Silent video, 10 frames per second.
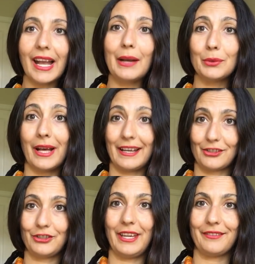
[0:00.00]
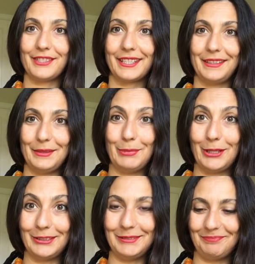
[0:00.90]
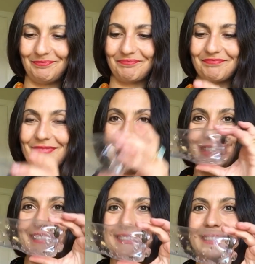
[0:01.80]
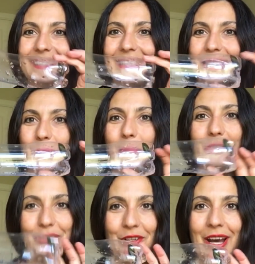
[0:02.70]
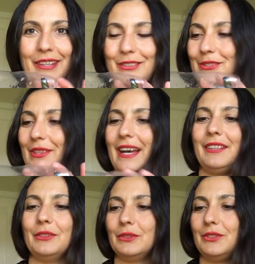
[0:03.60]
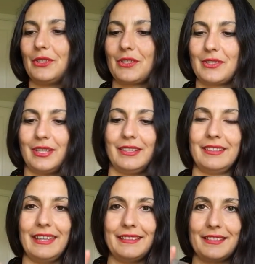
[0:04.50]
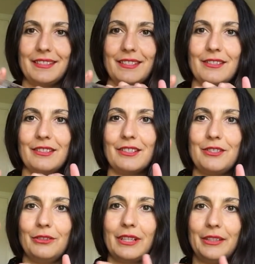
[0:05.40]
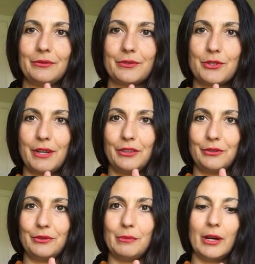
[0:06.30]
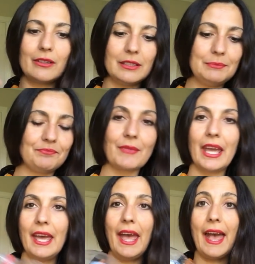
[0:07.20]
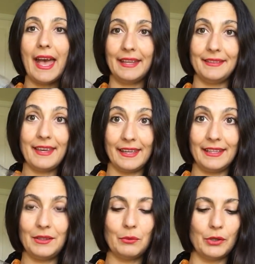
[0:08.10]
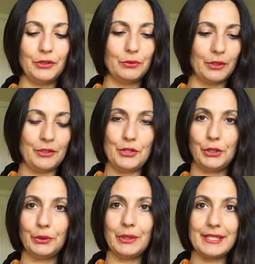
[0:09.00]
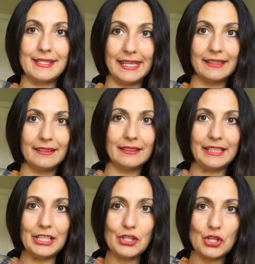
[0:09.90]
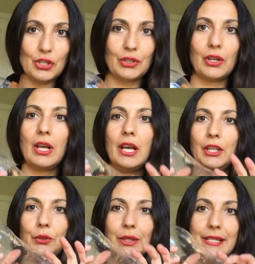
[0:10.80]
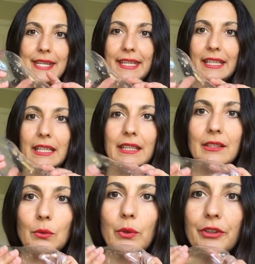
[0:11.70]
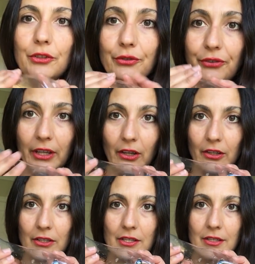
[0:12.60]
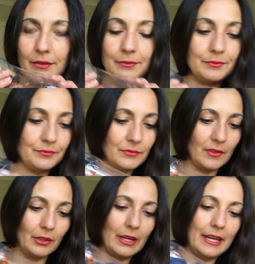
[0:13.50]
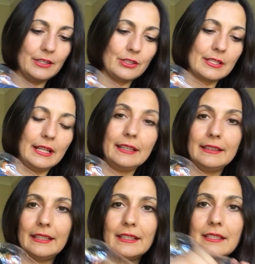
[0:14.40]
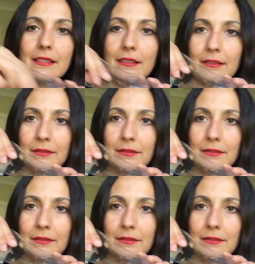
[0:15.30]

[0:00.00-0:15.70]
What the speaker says: I will actually have to cut the bottle. All right, but you know how to do that. You'll just get the scissors, you'll cut straight through the bottle, and then what you want to do is take the leech. You can take it either with your fingers, okay, just like this,